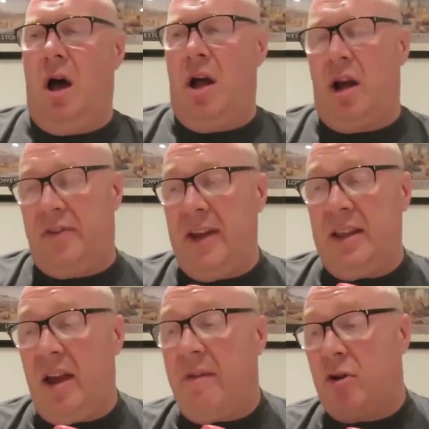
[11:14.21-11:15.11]
And I
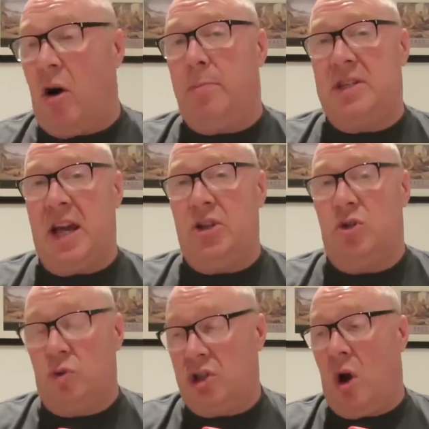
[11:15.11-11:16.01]
think they have got
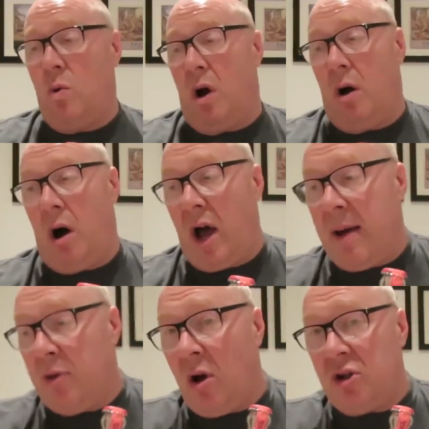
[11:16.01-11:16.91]
potential. So
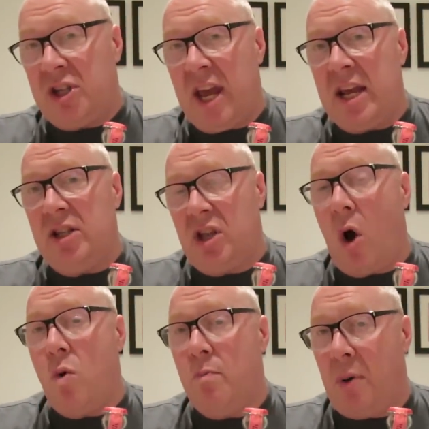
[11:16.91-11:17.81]
I am not saying
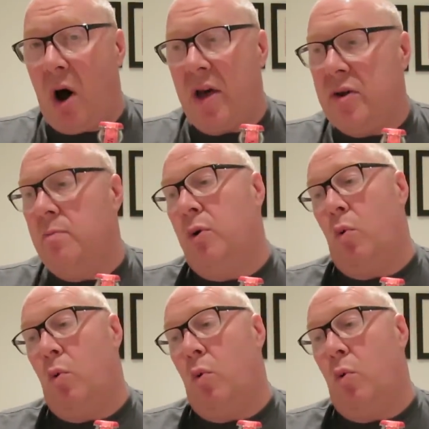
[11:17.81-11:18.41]
don't buy them,